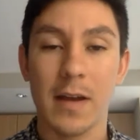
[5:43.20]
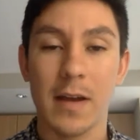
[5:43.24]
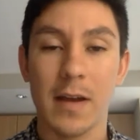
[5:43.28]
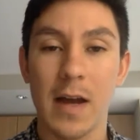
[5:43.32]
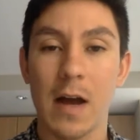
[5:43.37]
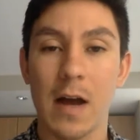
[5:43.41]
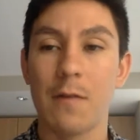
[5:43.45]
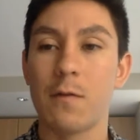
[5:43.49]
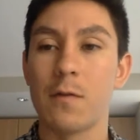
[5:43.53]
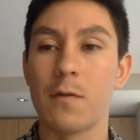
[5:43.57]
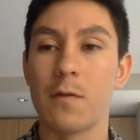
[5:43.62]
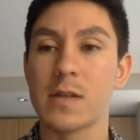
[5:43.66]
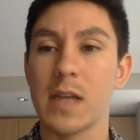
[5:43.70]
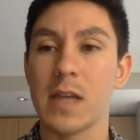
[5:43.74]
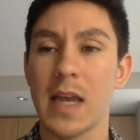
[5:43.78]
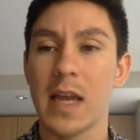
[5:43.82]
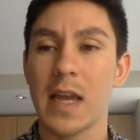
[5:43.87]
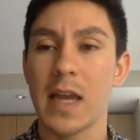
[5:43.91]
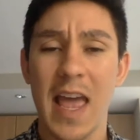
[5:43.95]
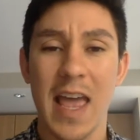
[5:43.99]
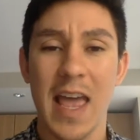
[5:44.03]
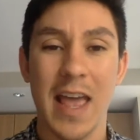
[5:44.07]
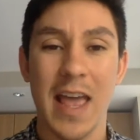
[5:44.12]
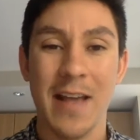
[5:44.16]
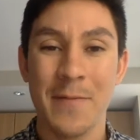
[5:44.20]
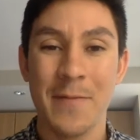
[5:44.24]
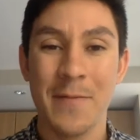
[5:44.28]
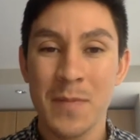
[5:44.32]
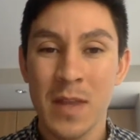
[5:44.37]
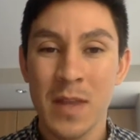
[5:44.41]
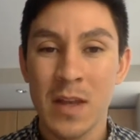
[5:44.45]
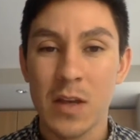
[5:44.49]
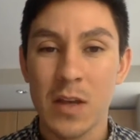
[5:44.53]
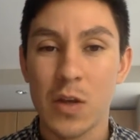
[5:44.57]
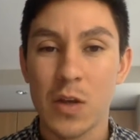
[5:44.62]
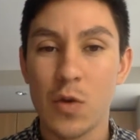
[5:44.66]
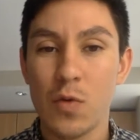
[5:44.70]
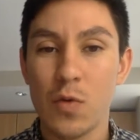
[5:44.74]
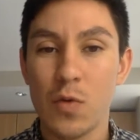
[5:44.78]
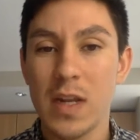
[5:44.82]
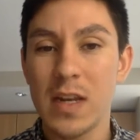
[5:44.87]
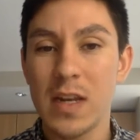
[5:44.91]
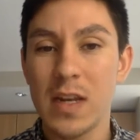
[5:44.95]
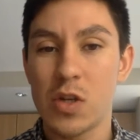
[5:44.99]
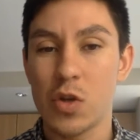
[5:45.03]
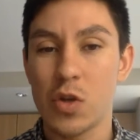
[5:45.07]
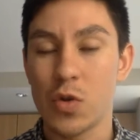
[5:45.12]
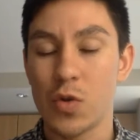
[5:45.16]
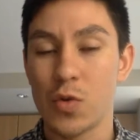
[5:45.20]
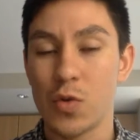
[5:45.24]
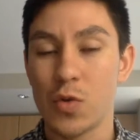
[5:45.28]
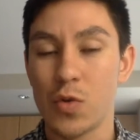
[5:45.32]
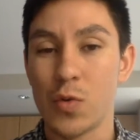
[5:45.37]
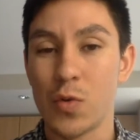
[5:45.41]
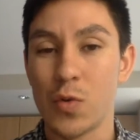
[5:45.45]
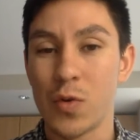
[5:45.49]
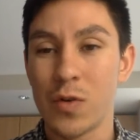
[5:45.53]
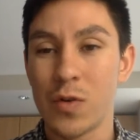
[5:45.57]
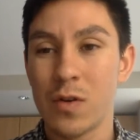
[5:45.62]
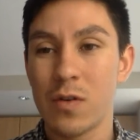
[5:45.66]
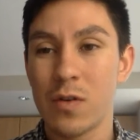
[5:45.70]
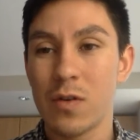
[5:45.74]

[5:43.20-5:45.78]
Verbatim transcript: the cuff was like hey you need to